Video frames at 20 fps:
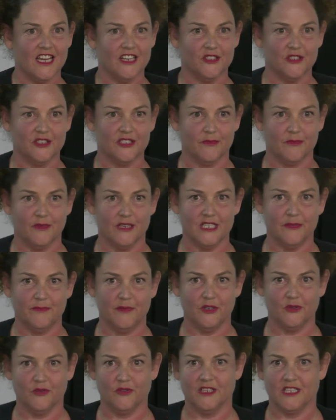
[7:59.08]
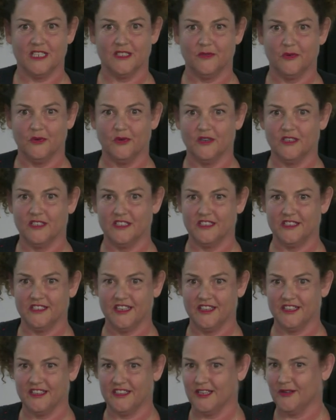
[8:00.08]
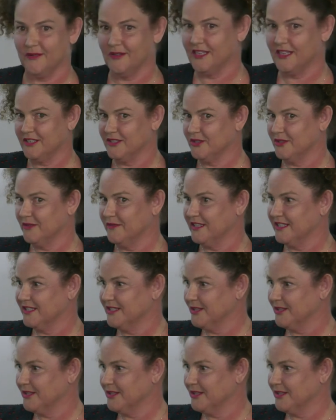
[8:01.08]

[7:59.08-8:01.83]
and do some really special things for Aucklanders and I think they deserve it.